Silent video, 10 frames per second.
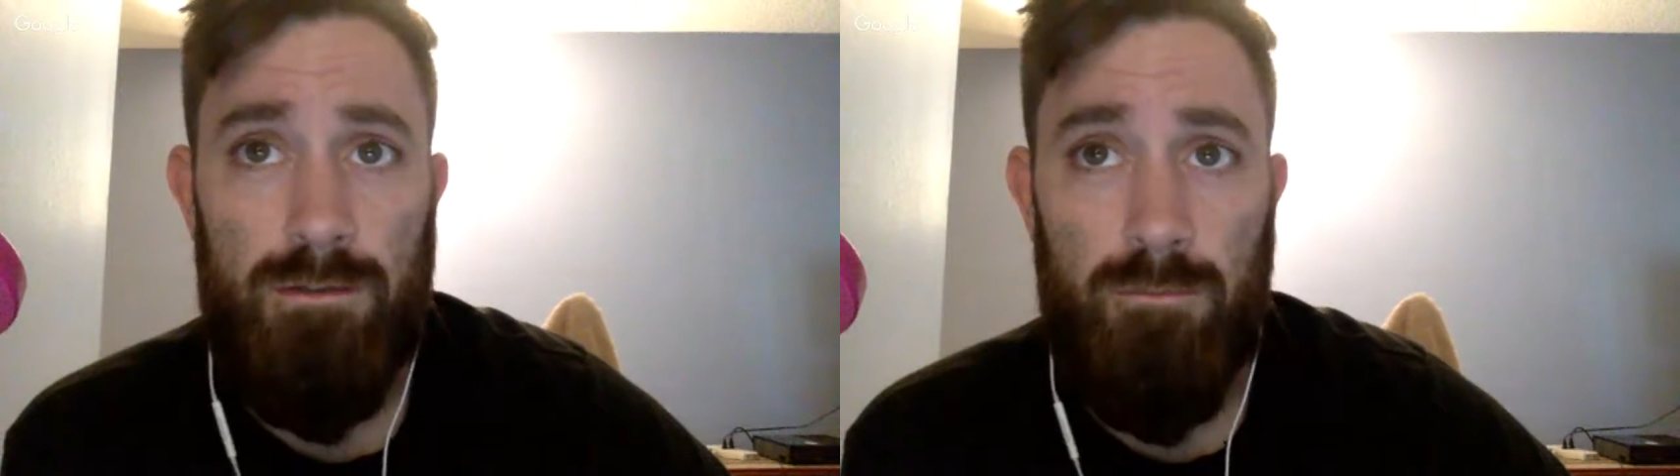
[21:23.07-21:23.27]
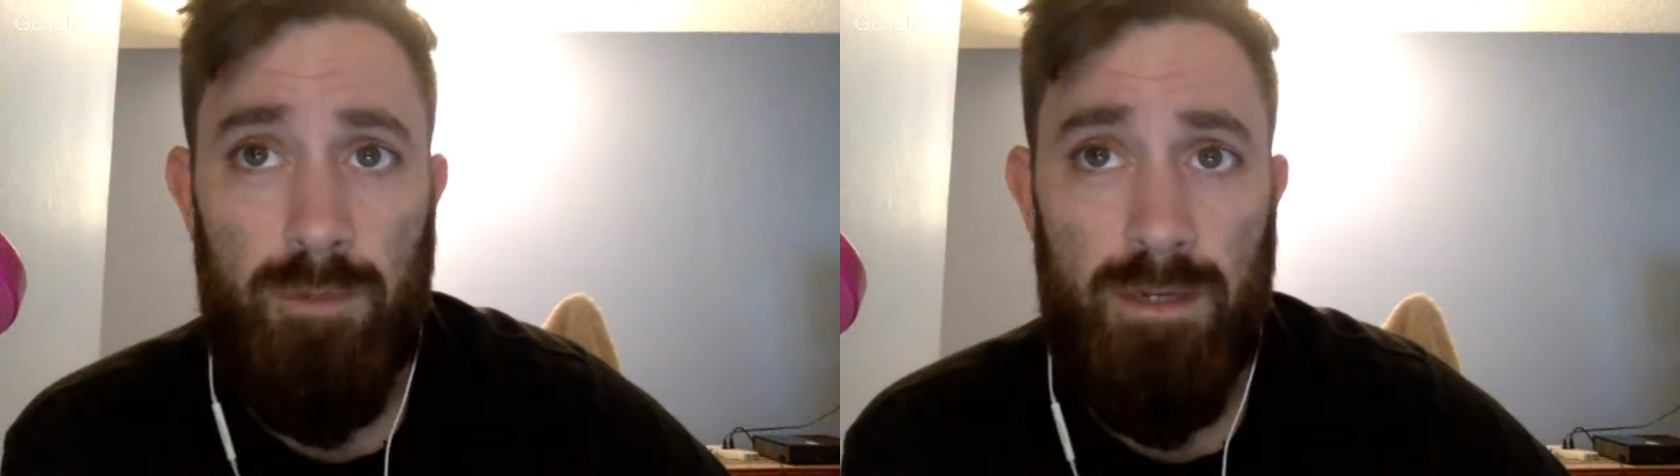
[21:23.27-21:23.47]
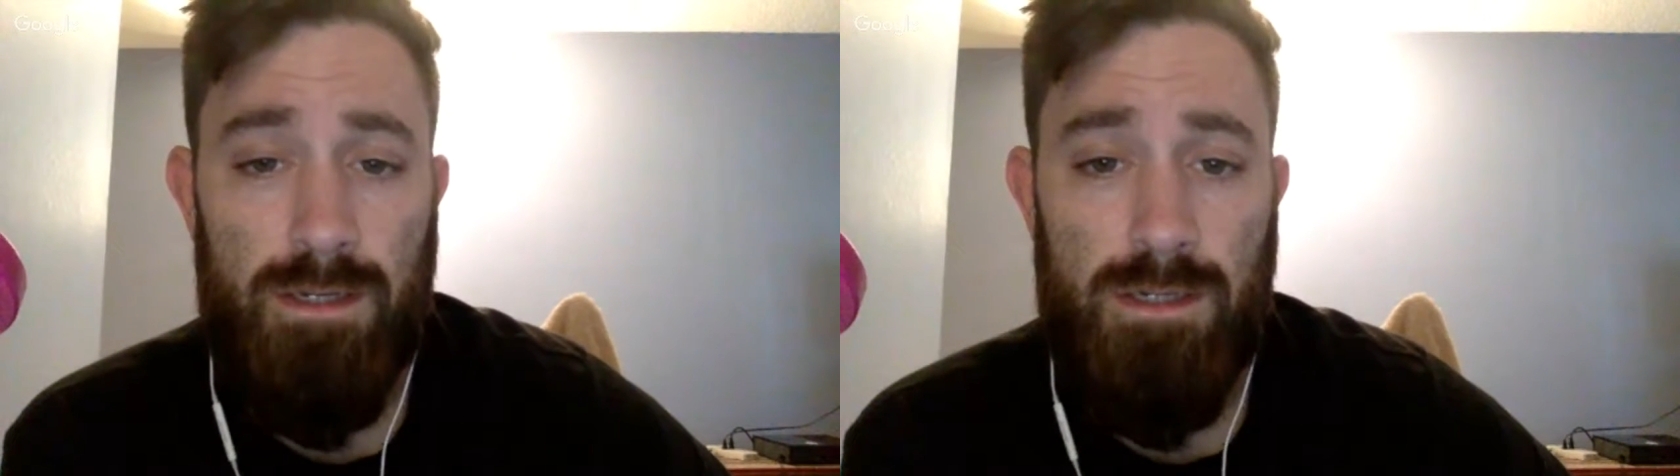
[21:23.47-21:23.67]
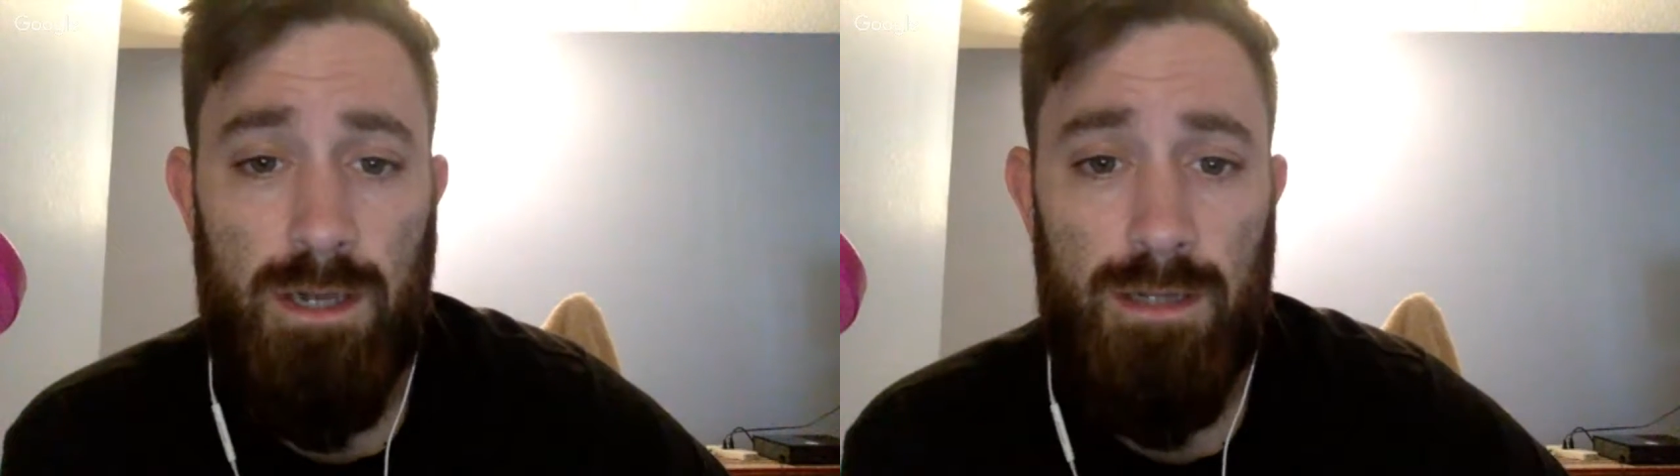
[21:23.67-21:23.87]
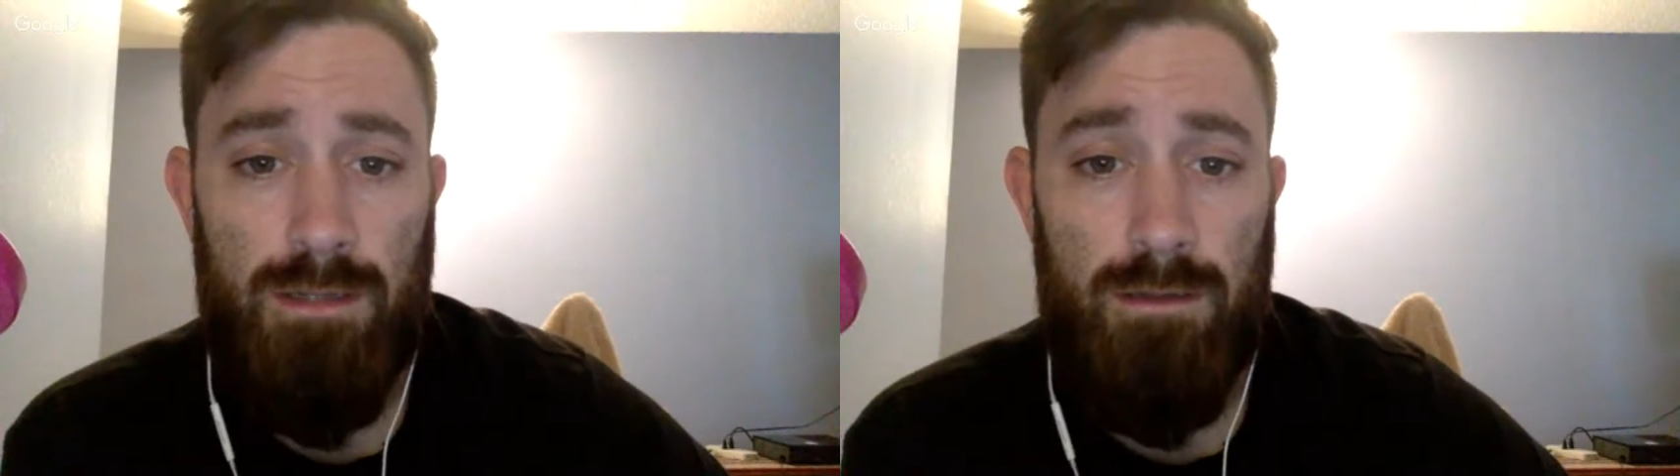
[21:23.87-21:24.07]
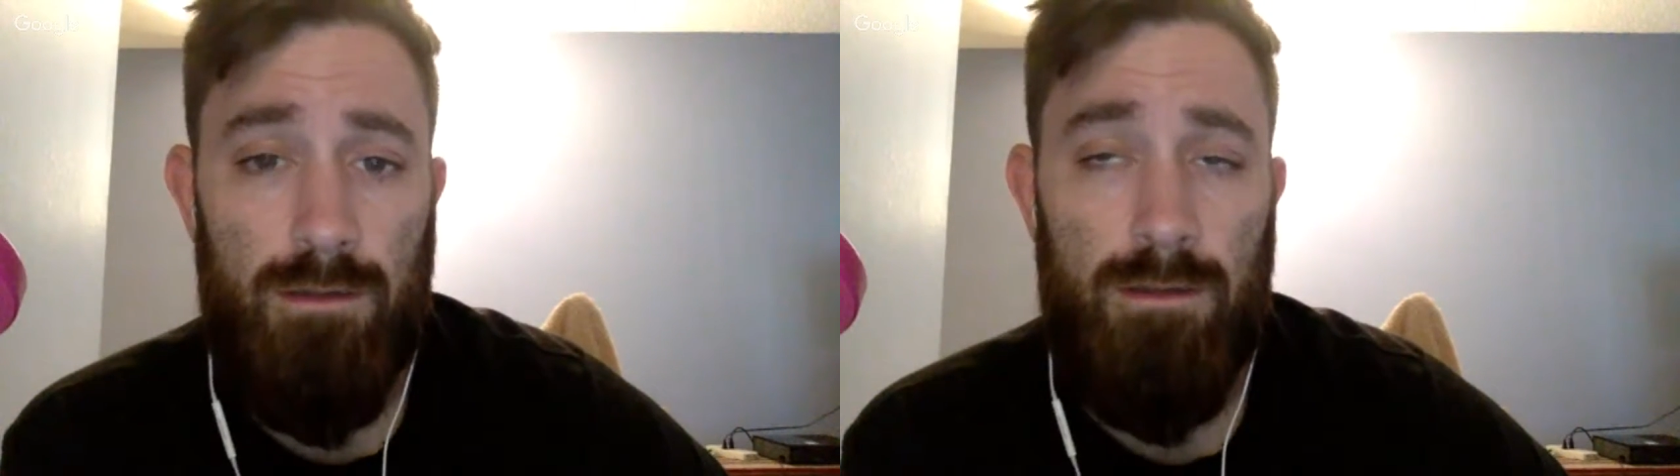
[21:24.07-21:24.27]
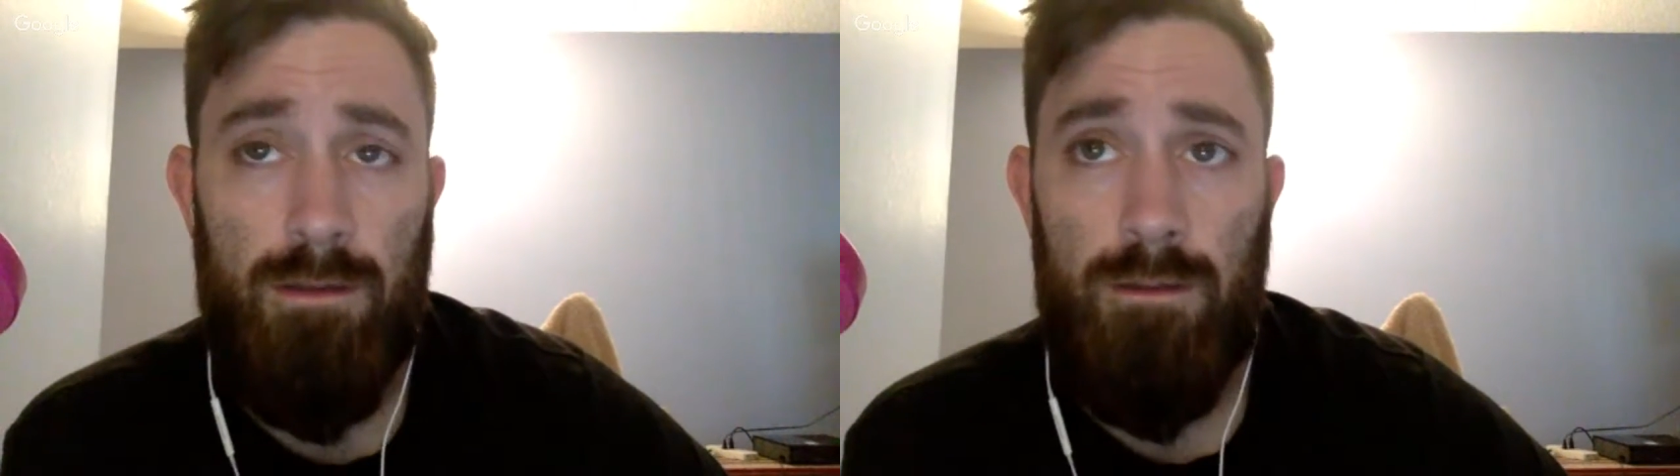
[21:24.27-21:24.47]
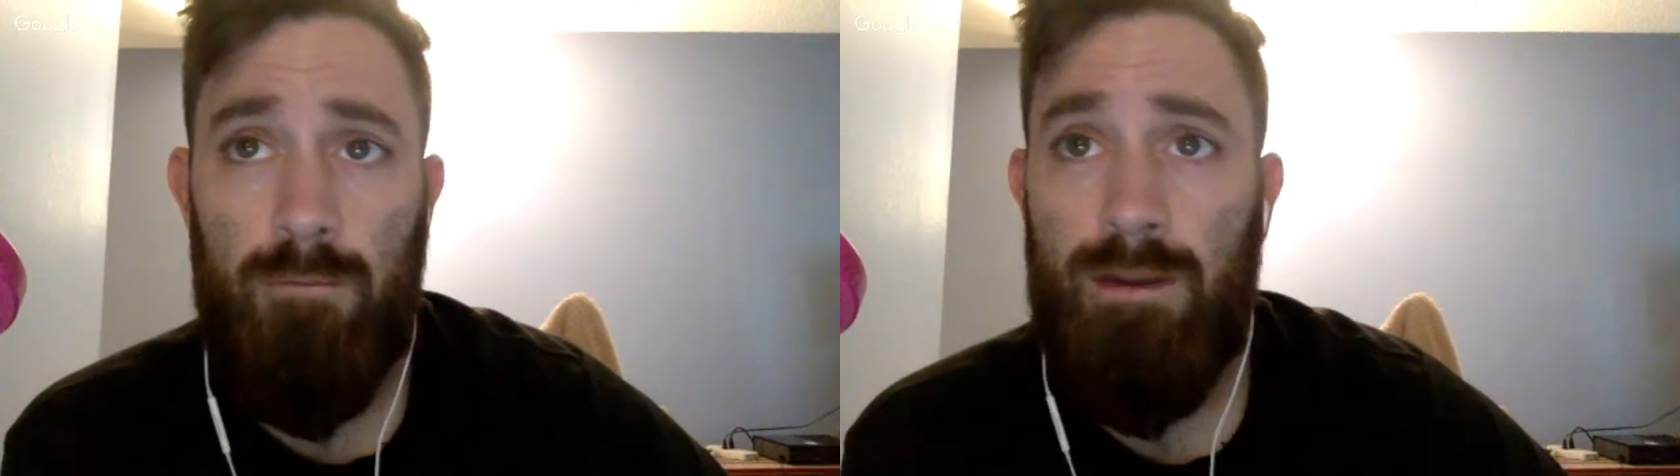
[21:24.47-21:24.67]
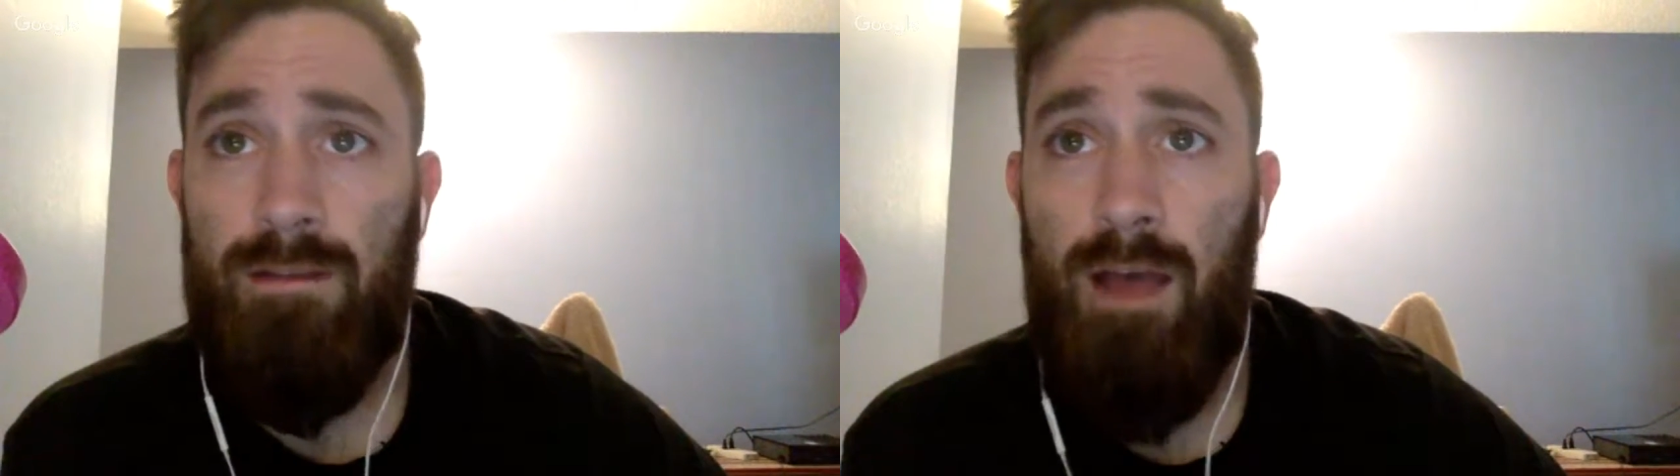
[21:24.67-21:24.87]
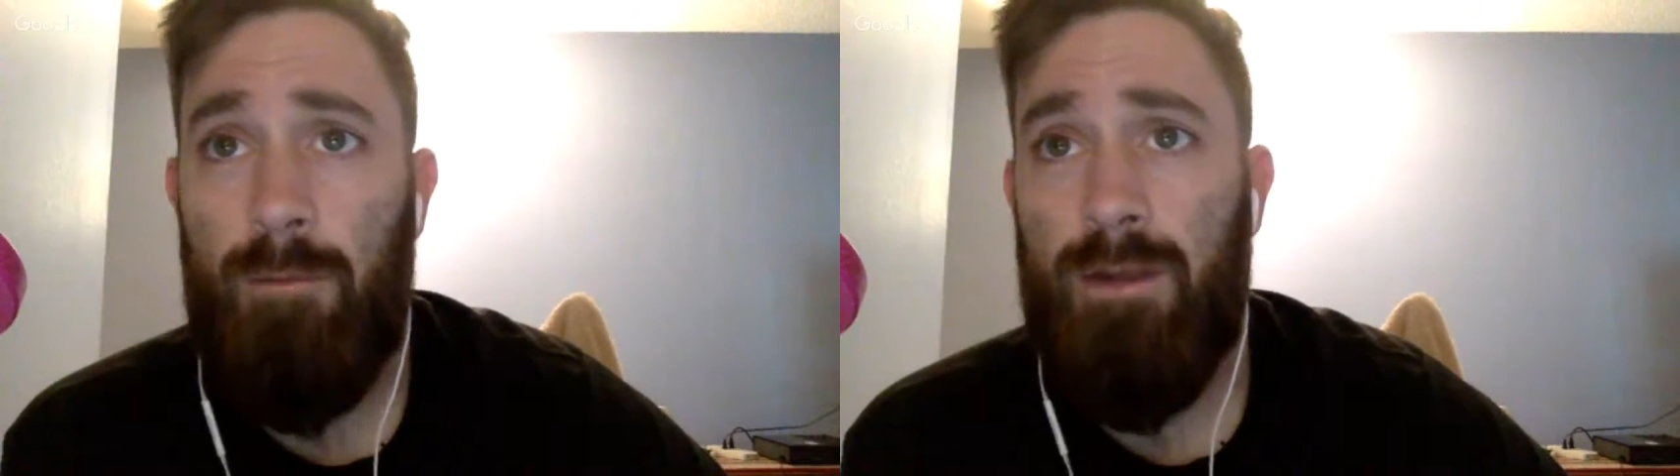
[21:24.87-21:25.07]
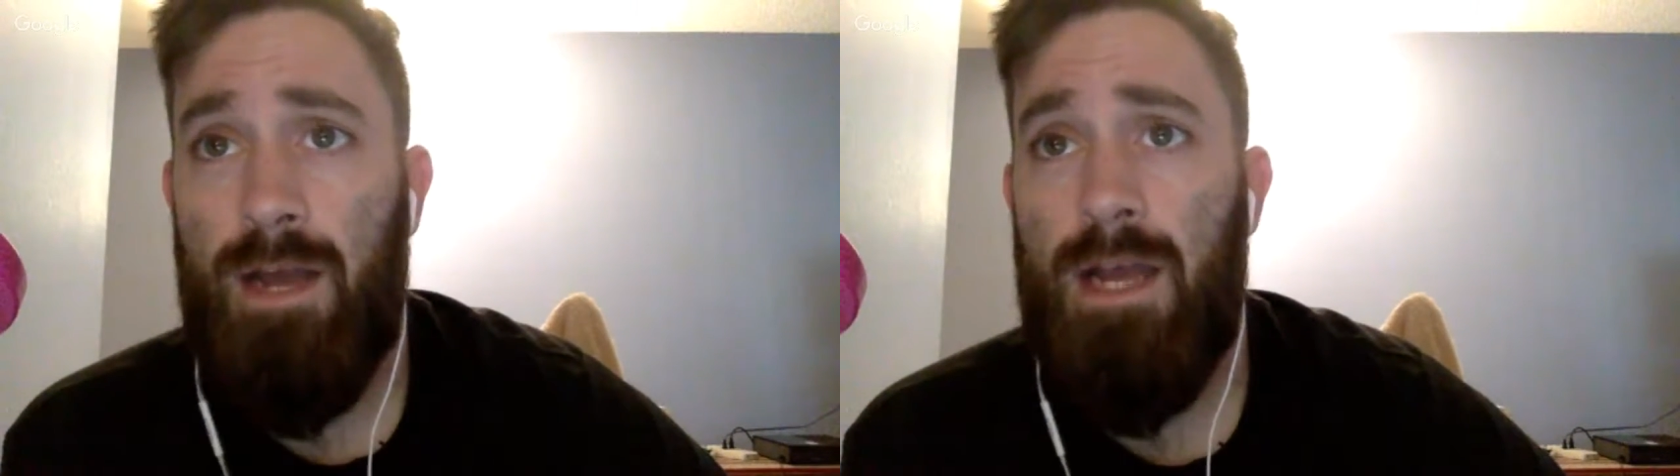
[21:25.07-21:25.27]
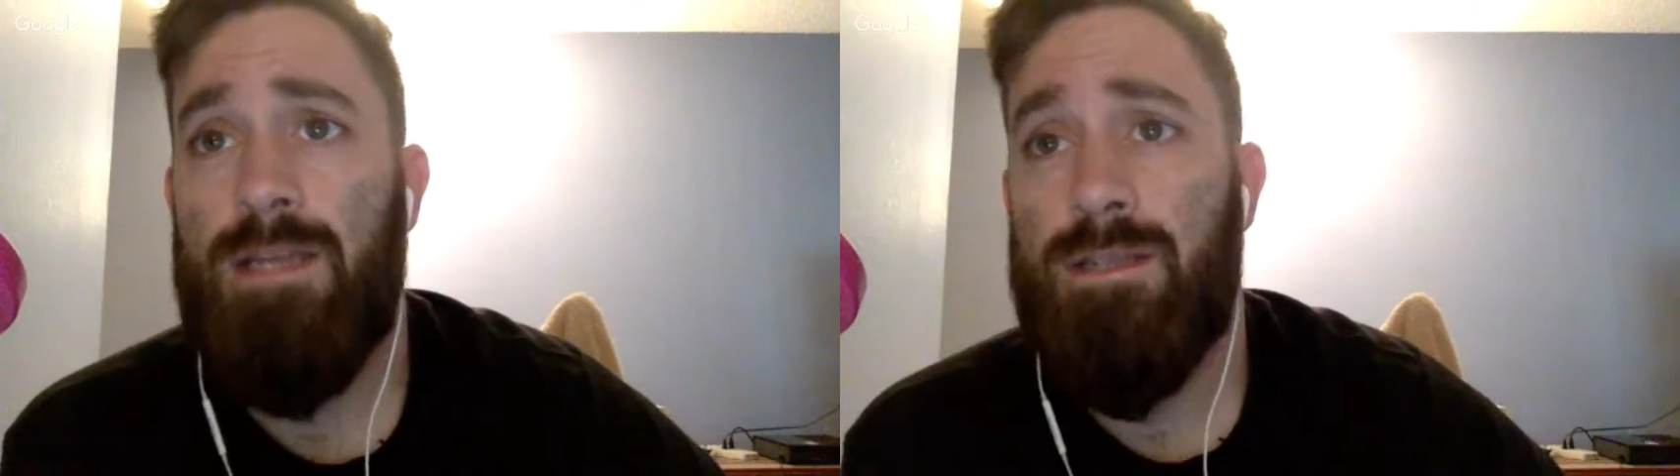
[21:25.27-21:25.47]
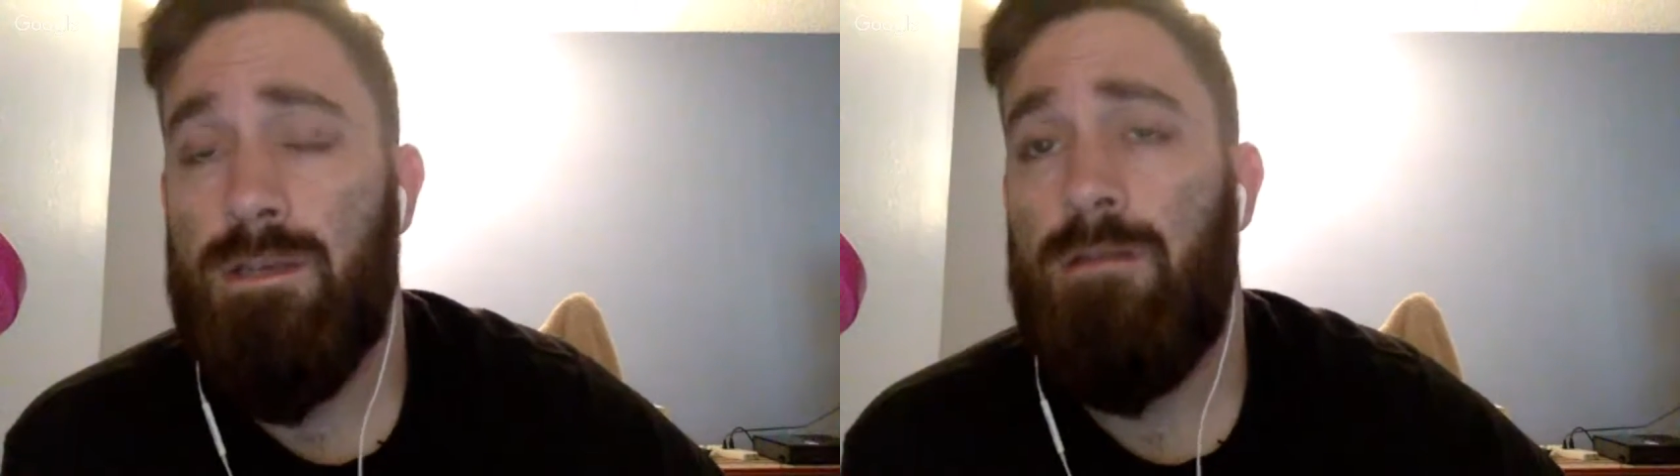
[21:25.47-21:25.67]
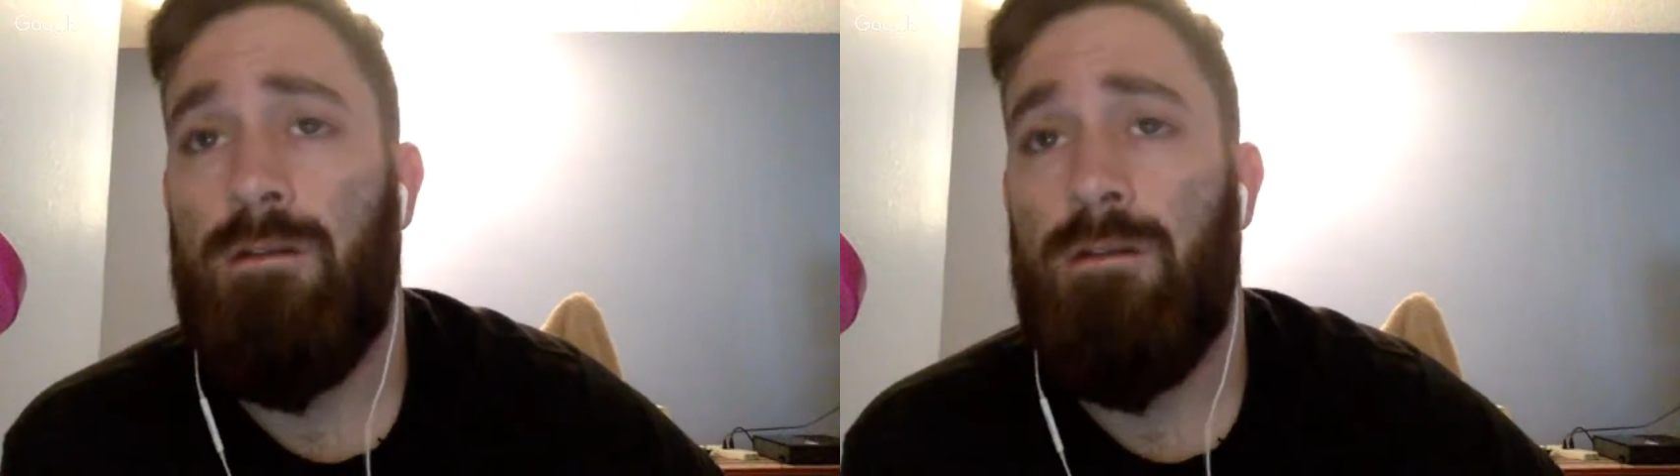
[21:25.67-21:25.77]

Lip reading: because you got the three top guys